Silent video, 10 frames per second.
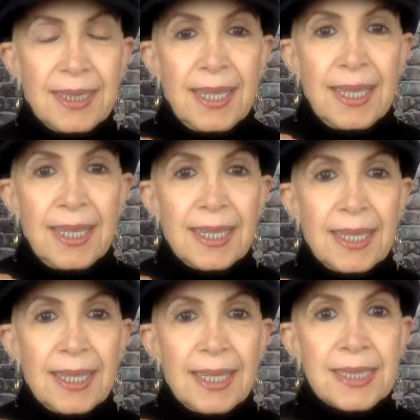is
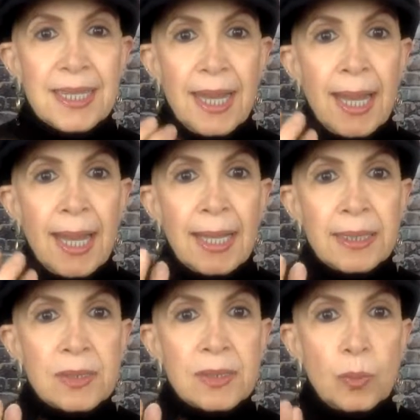that as
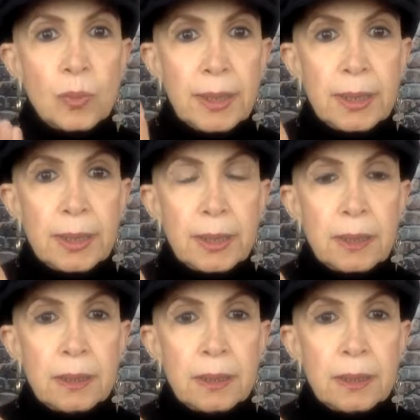we